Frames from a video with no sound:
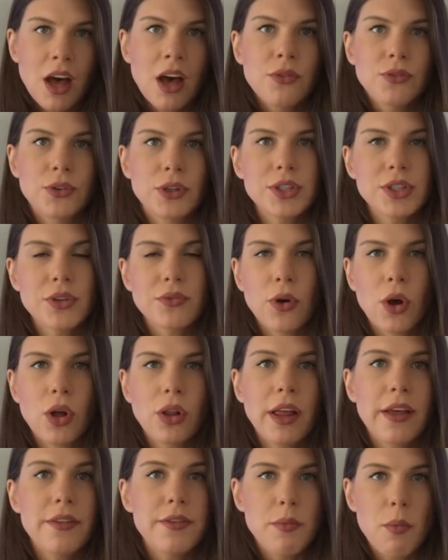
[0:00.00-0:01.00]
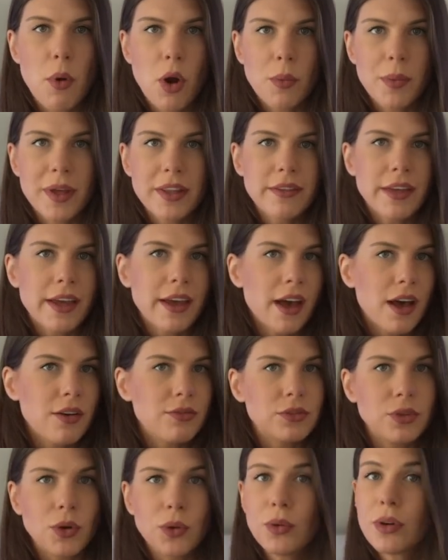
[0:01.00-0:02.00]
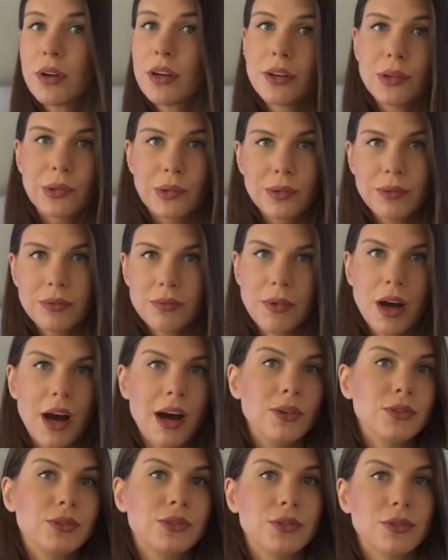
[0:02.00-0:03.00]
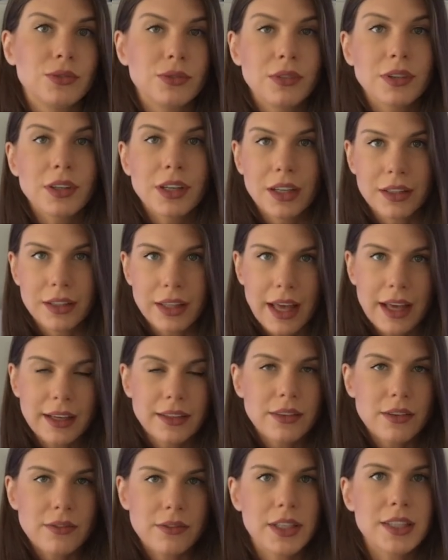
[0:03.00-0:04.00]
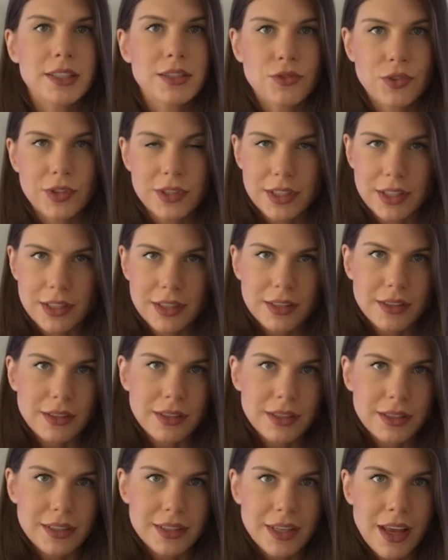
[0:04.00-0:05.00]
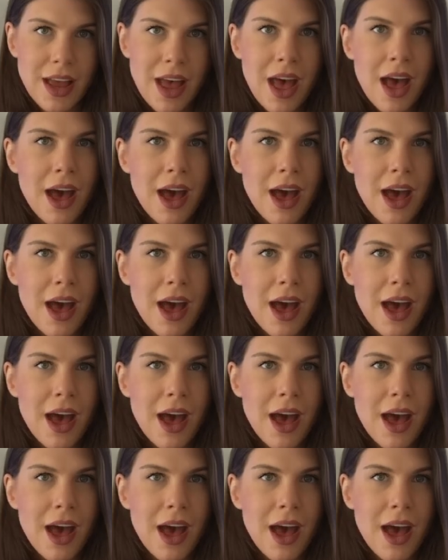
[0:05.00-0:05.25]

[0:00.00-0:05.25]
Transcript: First of all, at the moment they have no clue how to connect these transistors.